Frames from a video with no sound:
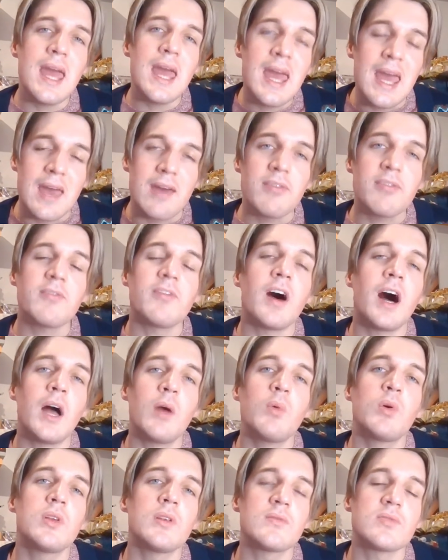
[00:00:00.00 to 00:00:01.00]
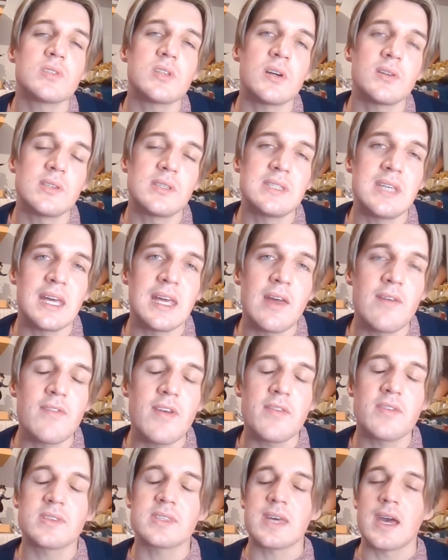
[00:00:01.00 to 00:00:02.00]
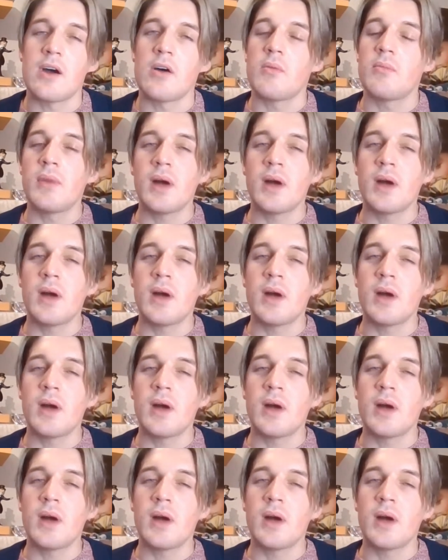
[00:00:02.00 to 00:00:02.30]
if I wouldn't have started taking Viviscal,